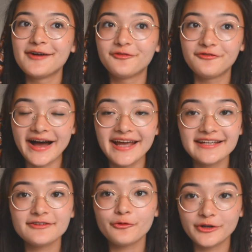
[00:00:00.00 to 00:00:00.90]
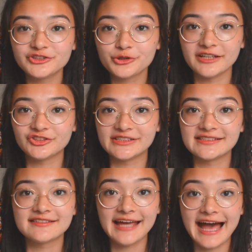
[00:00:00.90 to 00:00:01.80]
find which
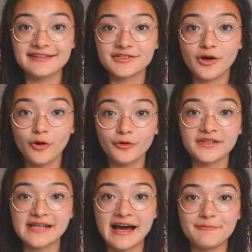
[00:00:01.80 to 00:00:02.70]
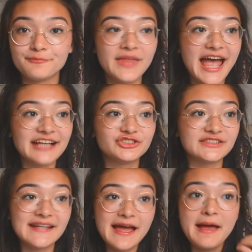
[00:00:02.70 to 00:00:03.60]
questions they ask all the time and
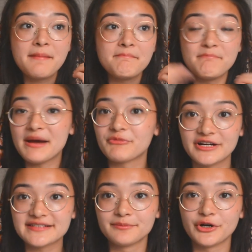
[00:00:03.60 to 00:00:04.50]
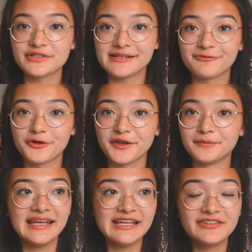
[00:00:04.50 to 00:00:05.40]
just memorize the mark scheme for
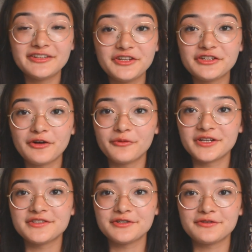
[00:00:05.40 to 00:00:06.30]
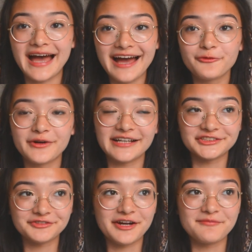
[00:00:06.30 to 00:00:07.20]
them. Even if you don't want to do that, what I
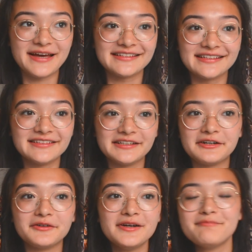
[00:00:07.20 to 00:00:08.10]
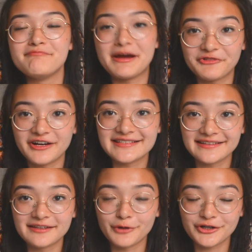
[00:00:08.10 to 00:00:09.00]
just recommended,
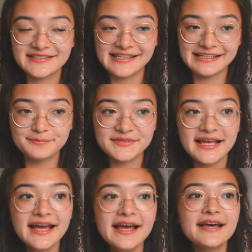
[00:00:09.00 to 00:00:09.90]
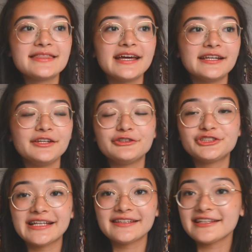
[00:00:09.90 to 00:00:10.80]
memorizing the mark schemes, then you
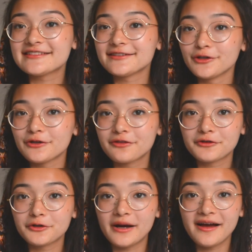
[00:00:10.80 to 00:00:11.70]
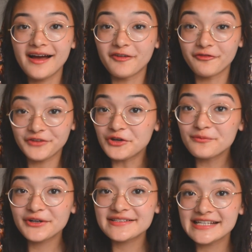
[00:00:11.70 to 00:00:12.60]
should at least look through a few
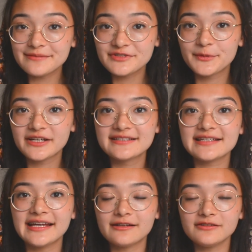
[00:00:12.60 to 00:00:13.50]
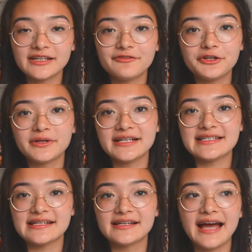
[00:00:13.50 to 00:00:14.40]
mark schemes because it'll give you an
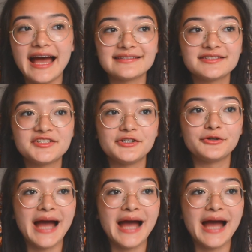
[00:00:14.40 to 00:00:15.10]
idea as to